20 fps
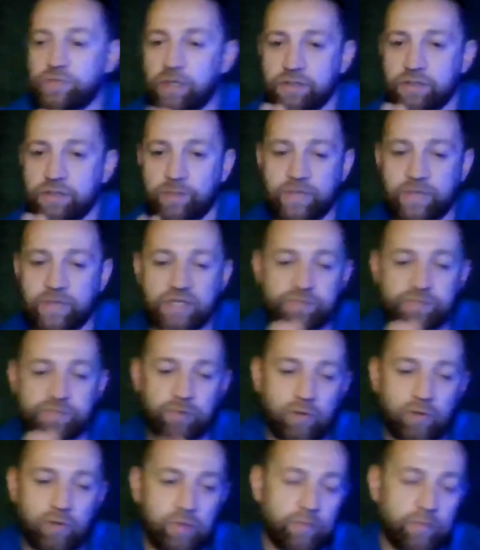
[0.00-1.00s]
the biggest
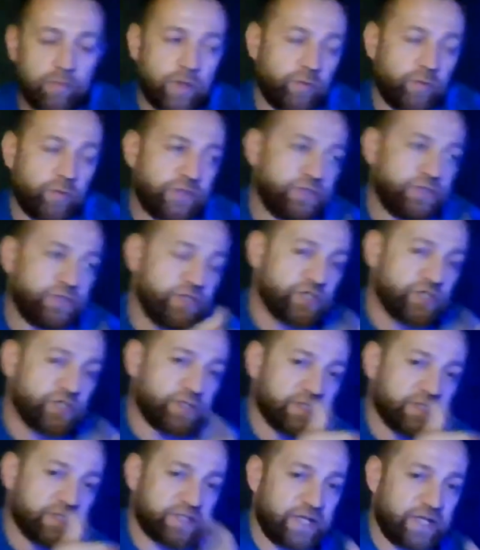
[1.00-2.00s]
problem with
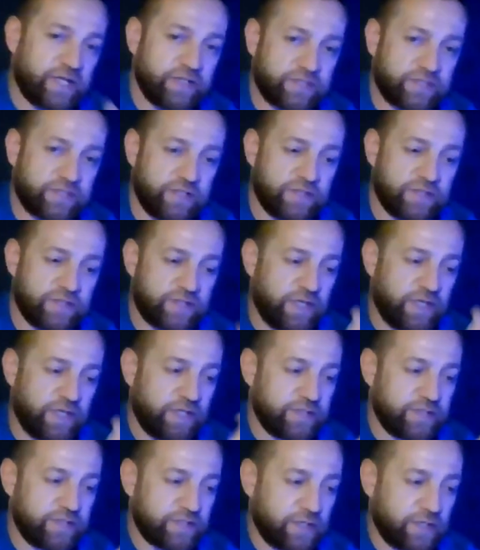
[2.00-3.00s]
digital stencils
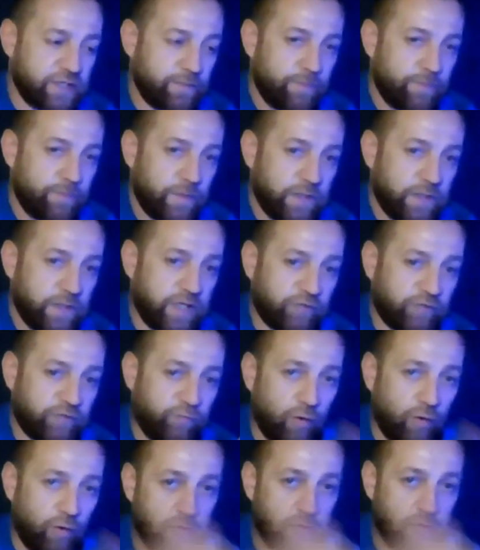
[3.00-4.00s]
is get
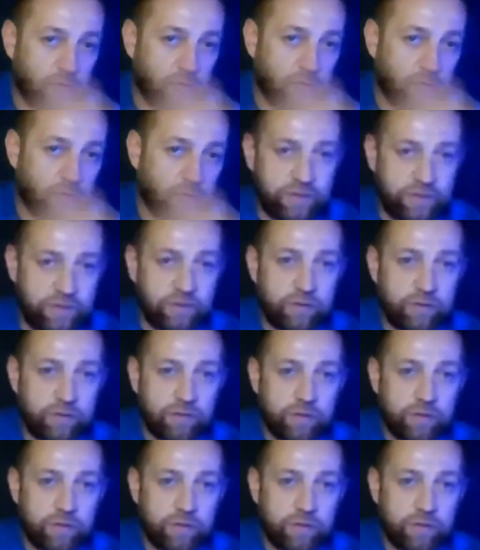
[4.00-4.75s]
focus, right?